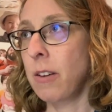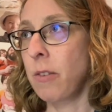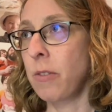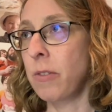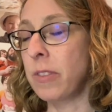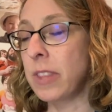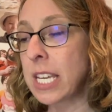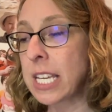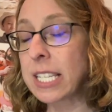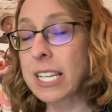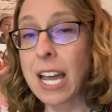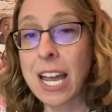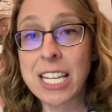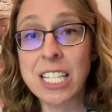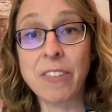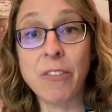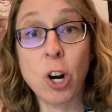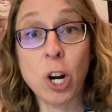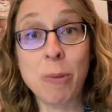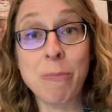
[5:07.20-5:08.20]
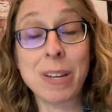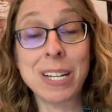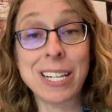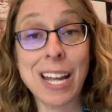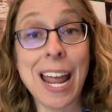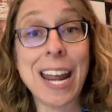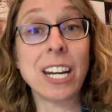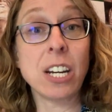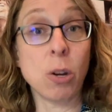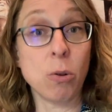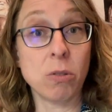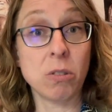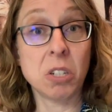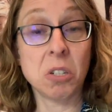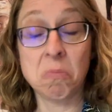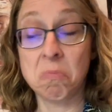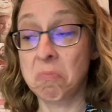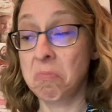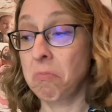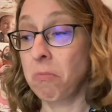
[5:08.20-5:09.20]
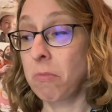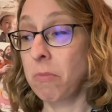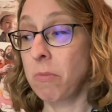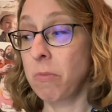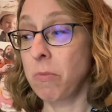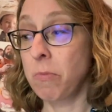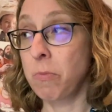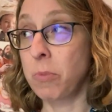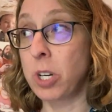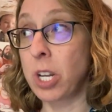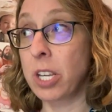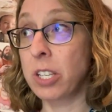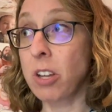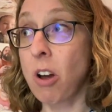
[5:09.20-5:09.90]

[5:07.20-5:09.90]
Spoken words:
these guys have already been diagnosed. Does